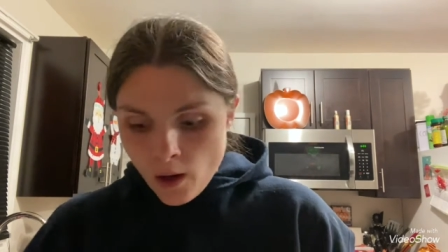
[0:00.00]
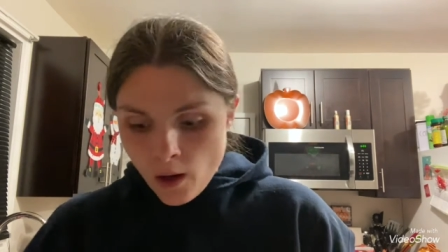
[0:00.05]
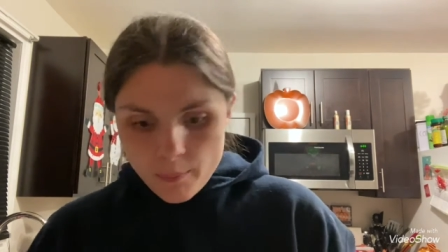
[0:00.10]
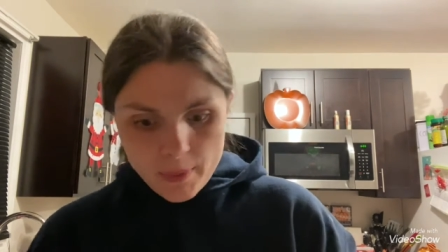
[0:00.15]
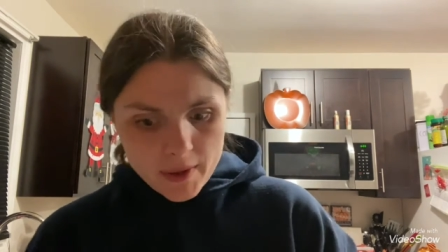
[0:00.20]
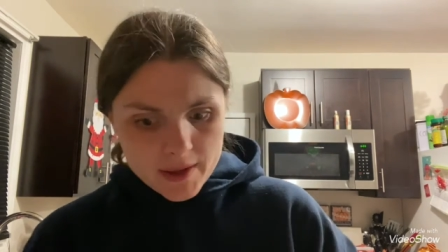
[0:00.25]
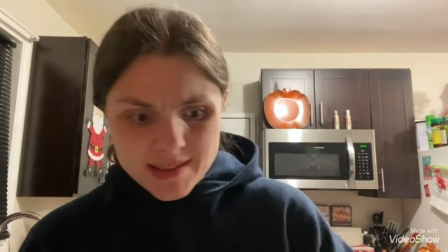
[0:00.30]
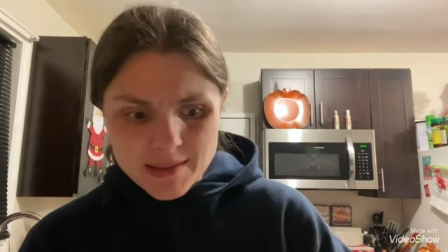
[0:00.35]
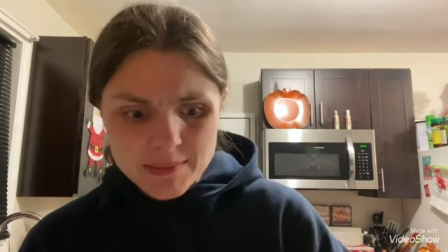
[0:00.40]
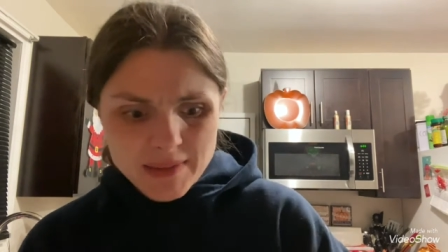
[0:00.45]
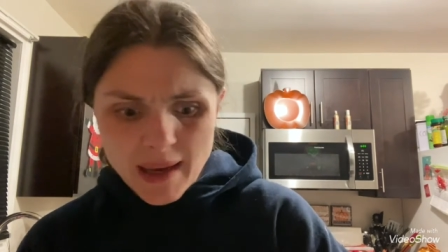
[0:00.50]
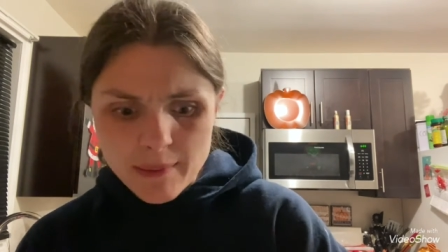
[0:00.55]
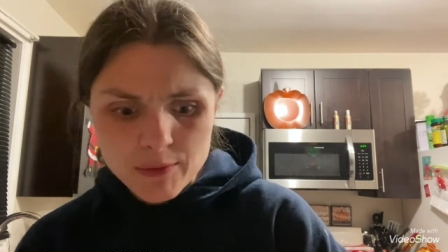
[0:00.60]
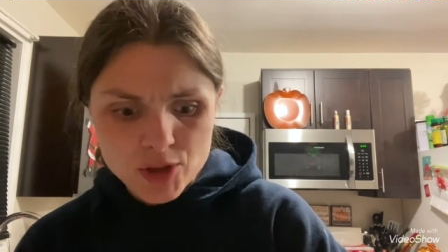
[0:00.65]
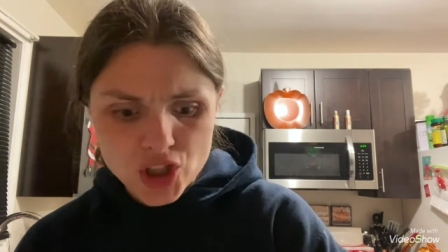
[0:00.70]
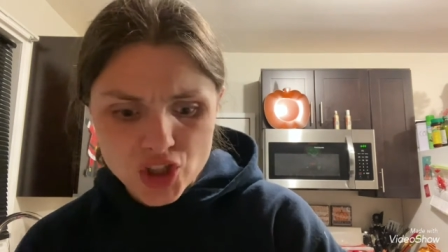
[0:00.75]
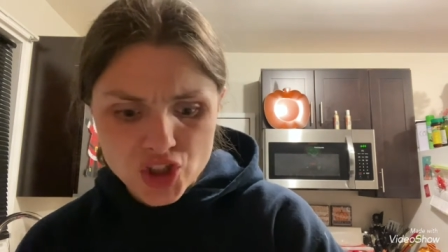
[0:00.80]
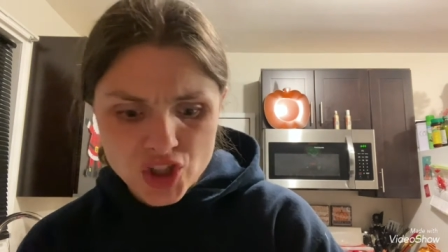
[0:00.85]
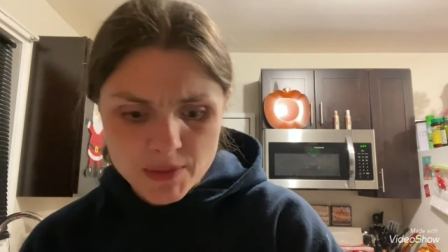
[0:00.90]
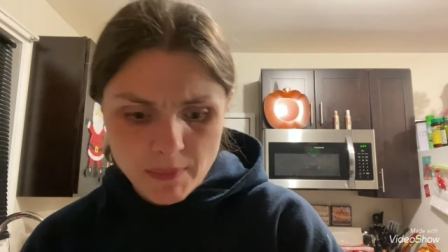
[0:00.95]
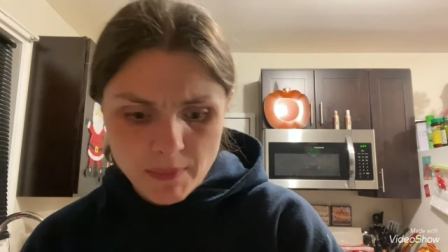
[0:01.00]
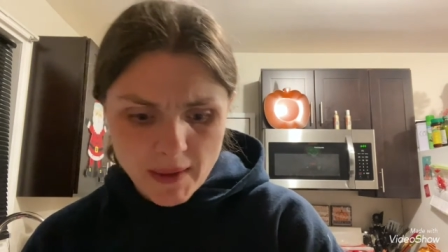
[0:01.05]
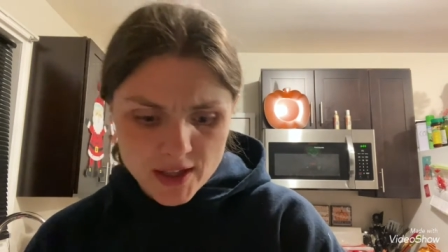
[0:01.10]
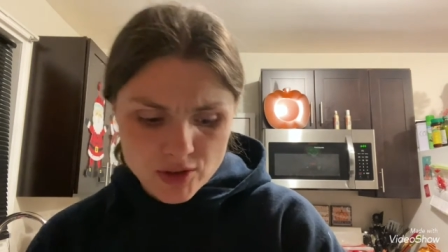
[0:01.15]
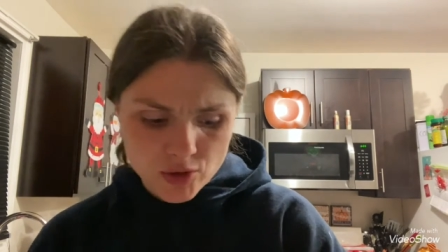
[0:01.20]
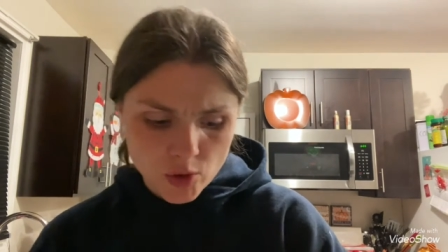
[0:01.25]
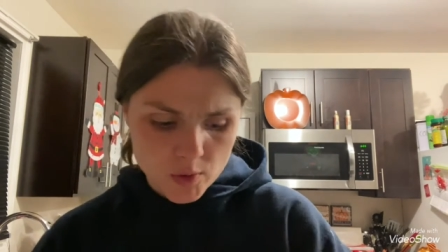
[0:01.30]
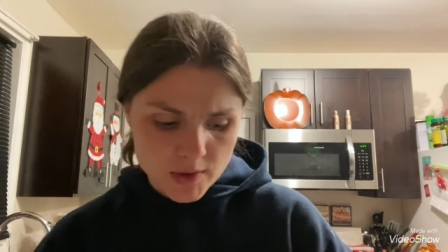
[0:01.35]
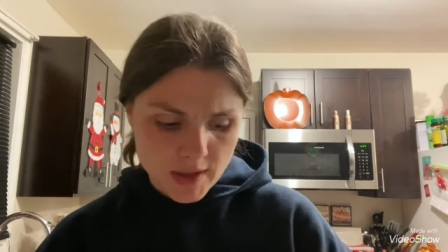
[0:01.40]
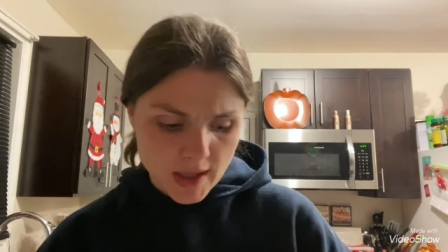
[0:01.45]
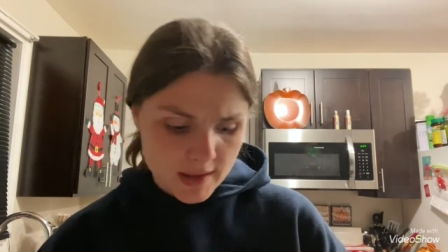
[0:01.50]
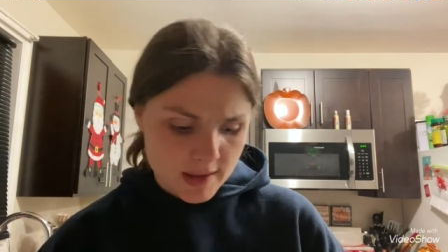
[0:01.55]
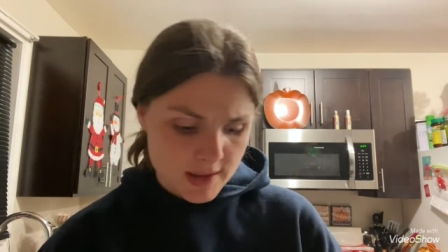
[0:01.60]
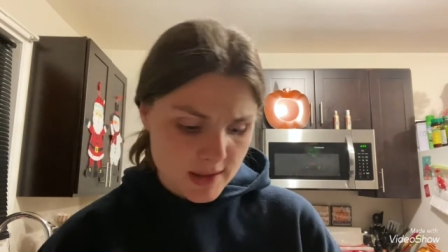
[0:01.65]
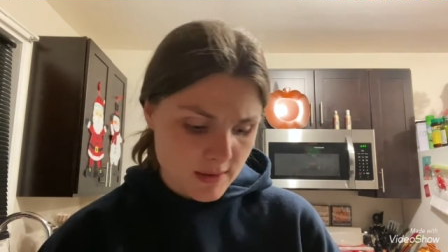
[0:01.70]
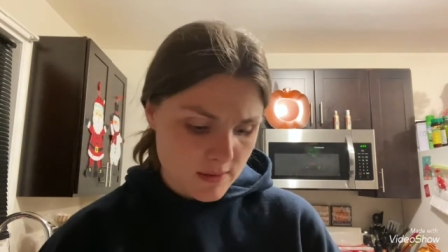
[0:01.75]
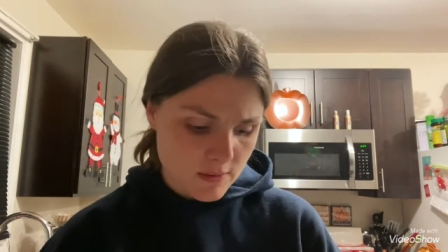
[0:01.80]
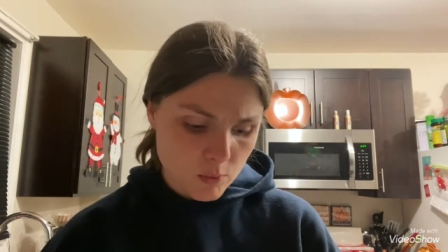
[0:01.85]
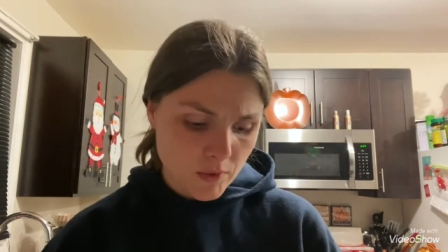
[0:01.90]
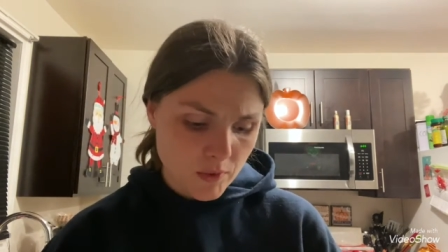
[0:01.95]
But sometimes she just makes no
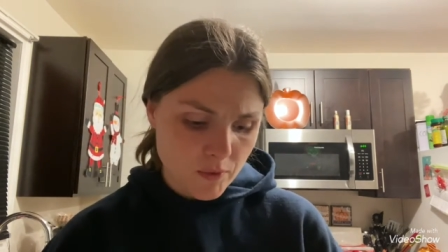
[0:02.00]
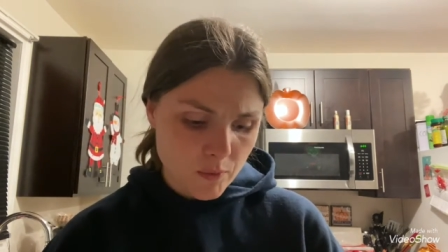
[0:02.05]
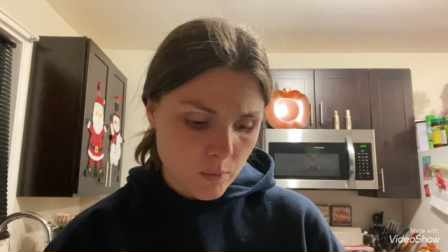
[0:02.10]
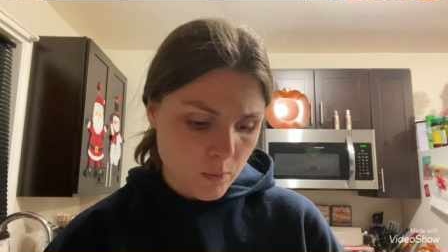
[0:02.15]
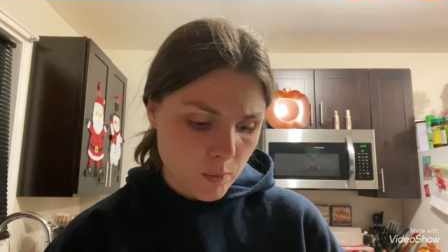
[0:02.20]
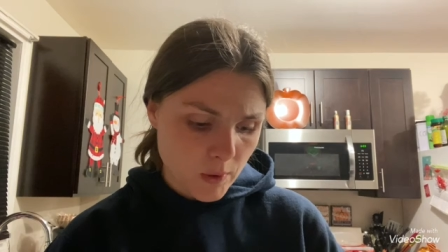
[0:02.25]
sense with,